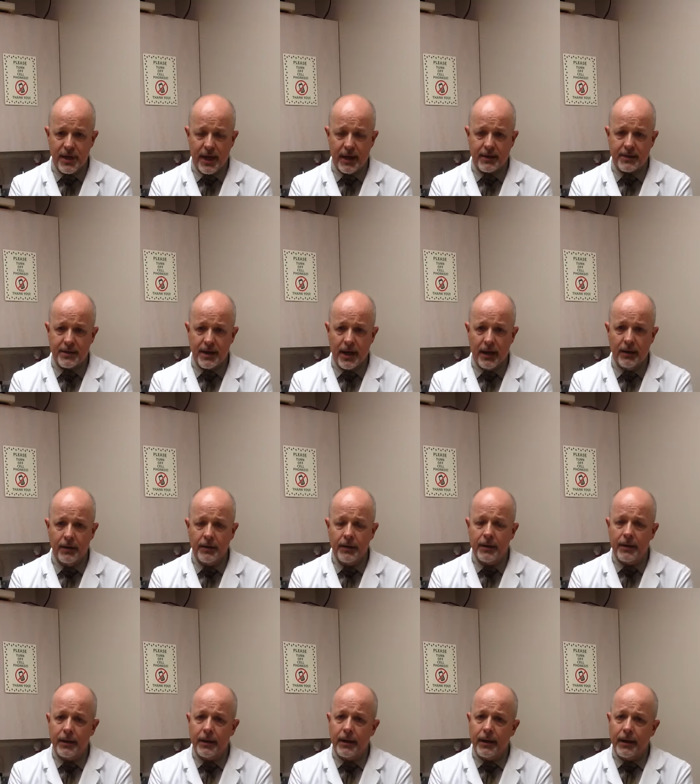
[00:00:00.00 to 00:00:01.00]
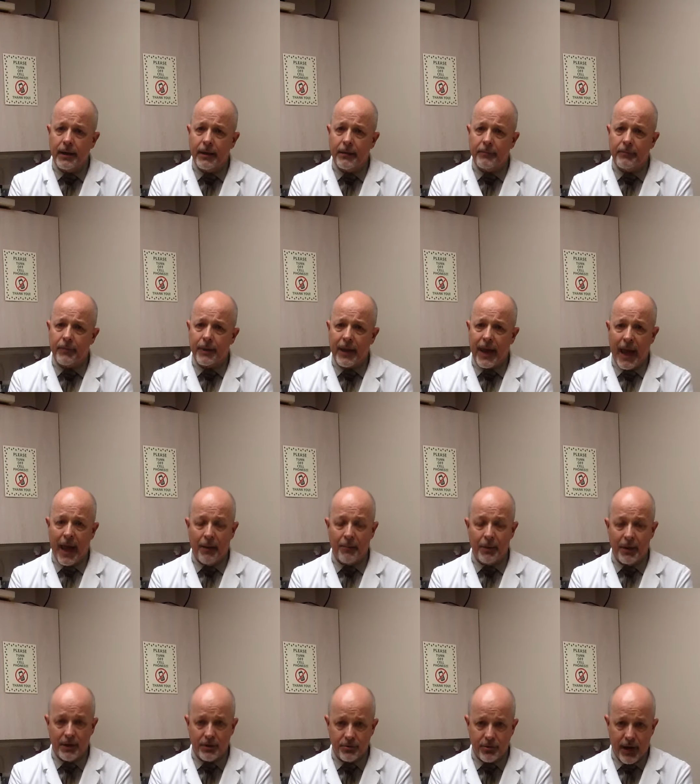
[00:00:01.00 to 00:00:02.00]
that uh, um, can
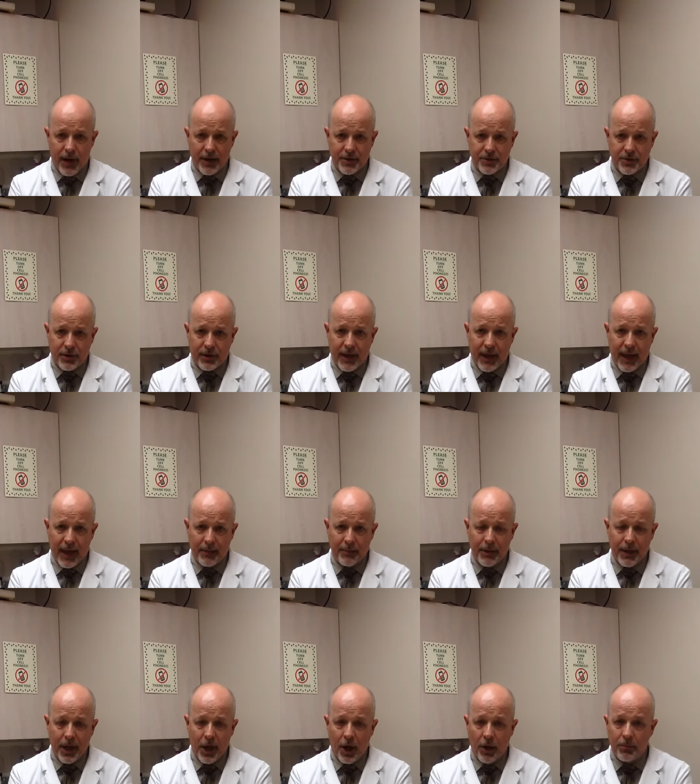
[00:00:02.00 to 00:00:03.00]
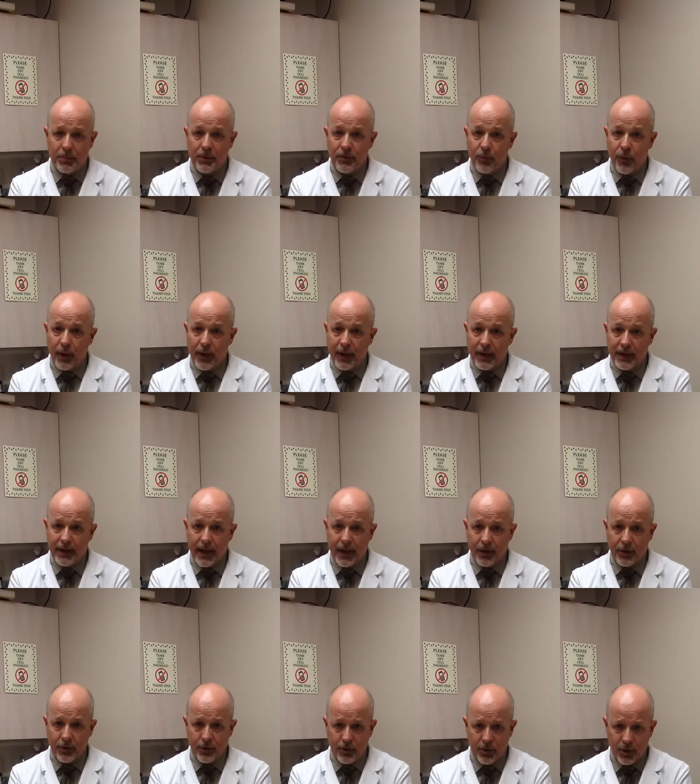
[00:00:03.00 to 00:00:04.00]
be addressed or can be helped if we can get a
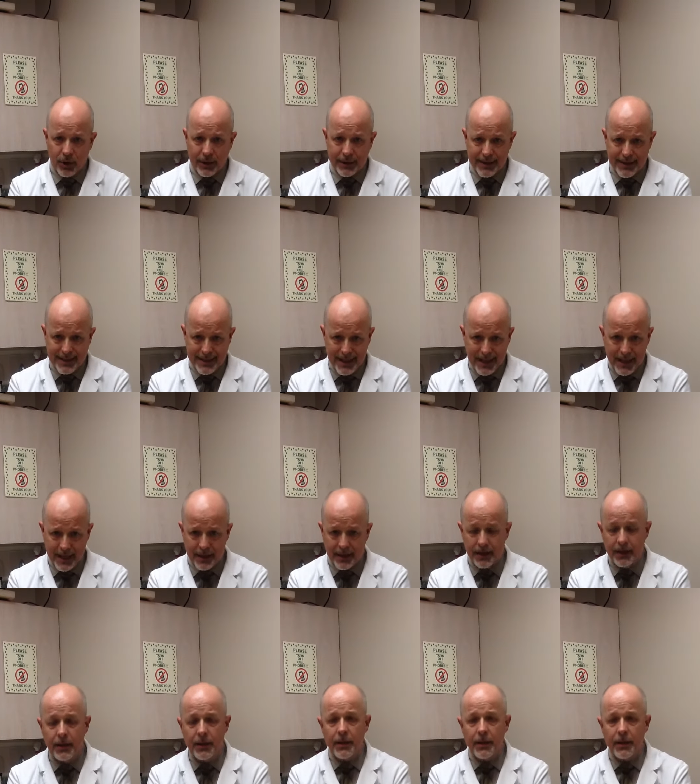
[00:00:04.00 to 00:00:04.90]
good look at the teeth